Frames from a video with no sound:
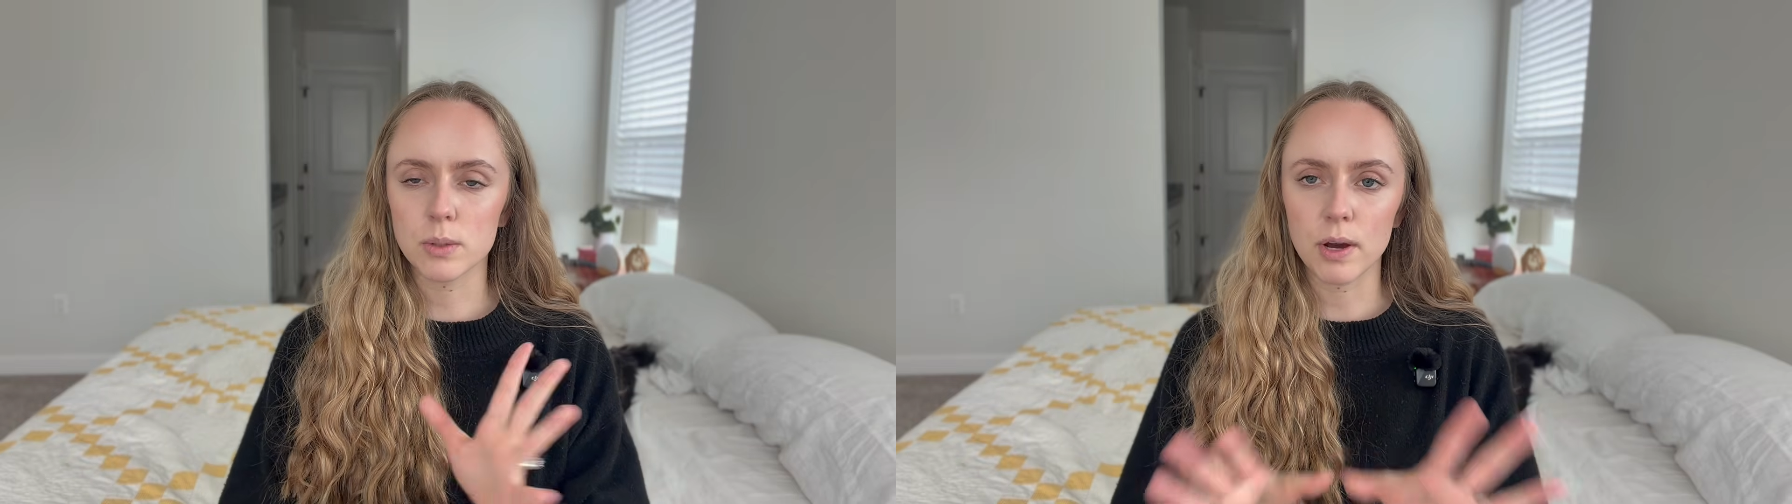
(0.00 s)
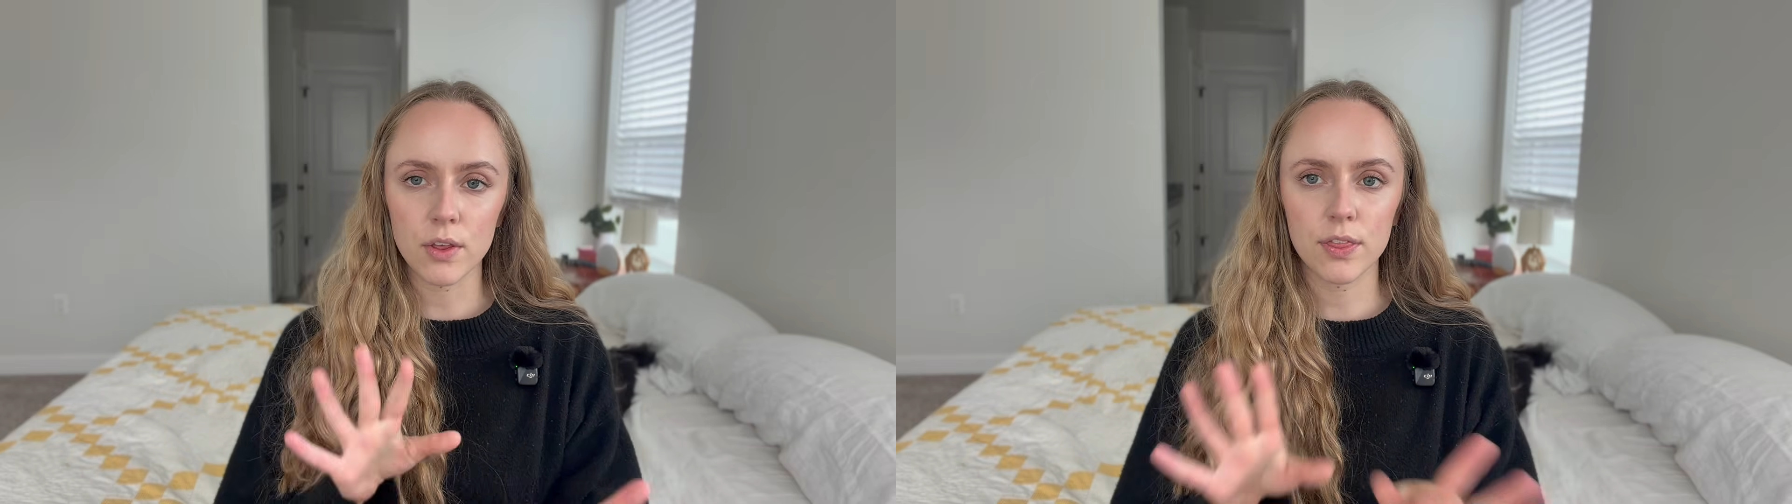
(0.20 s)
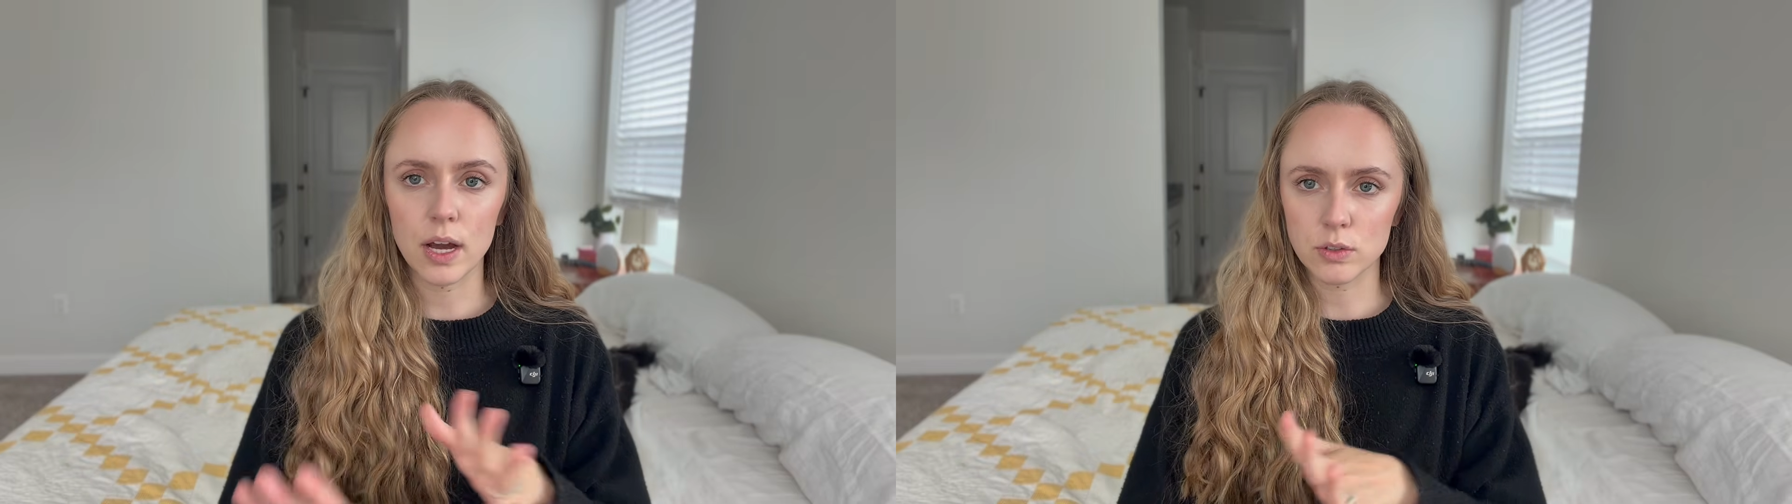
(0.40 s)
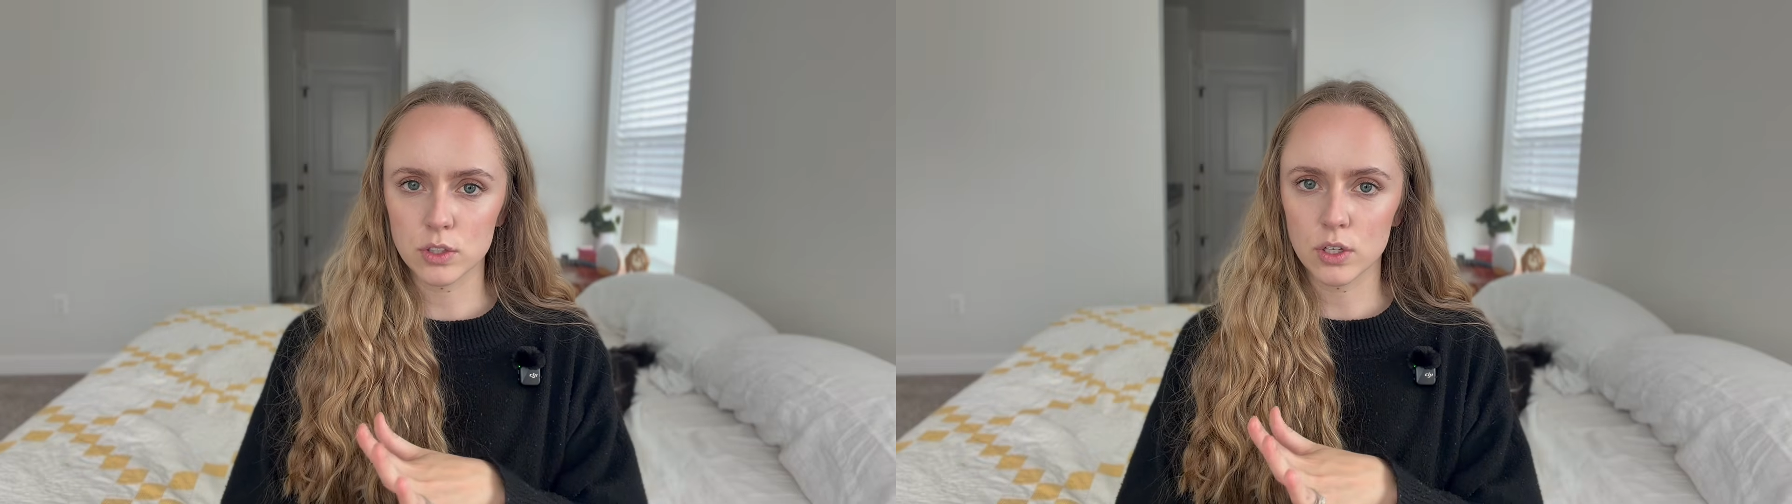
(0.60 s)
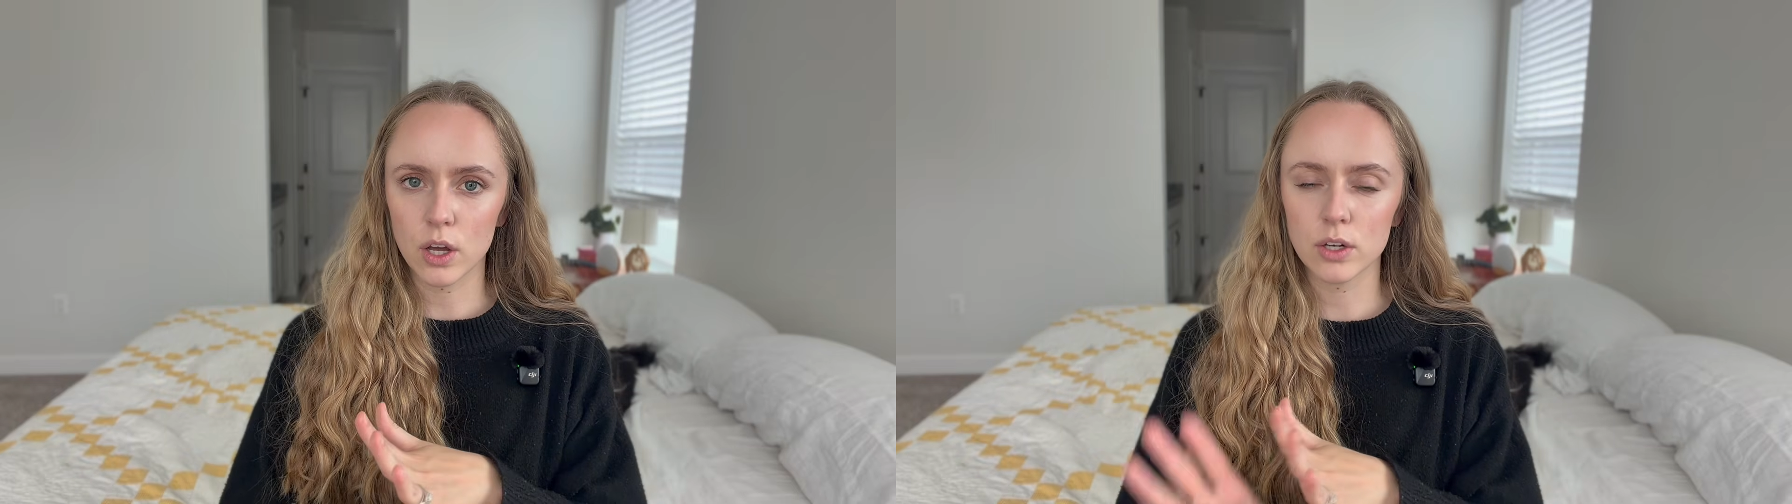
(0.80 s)
about
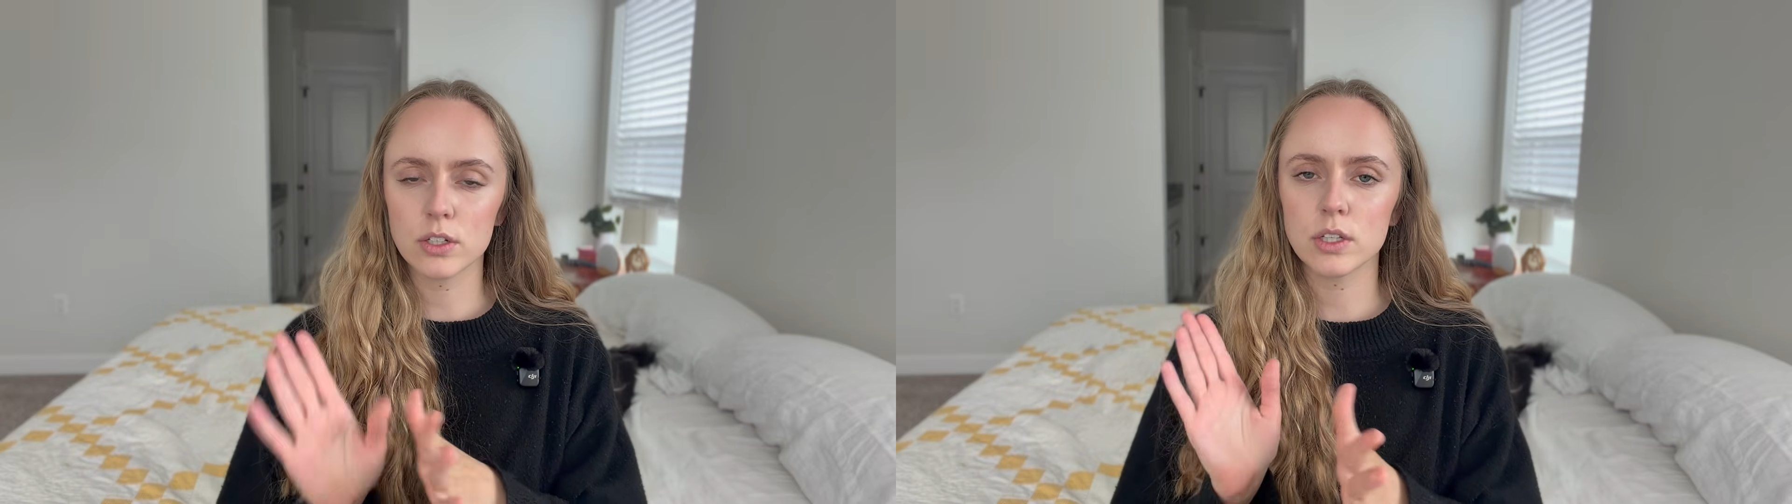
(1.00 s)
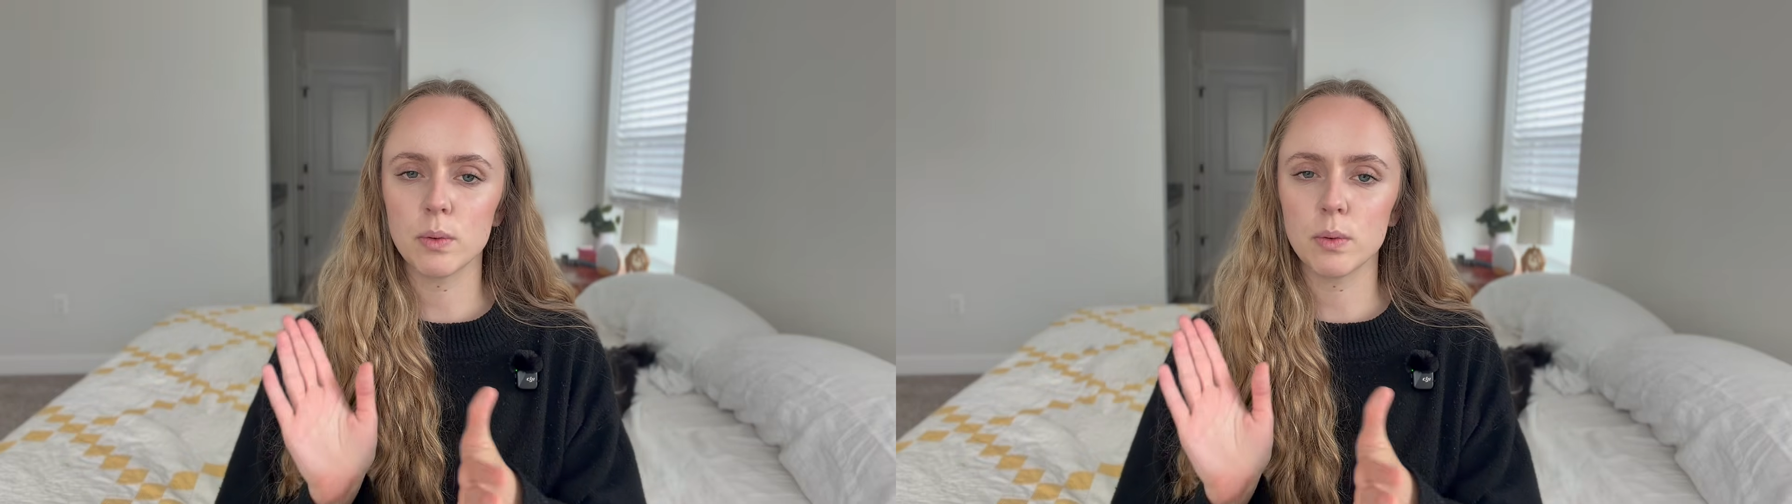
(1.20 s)
$1,000.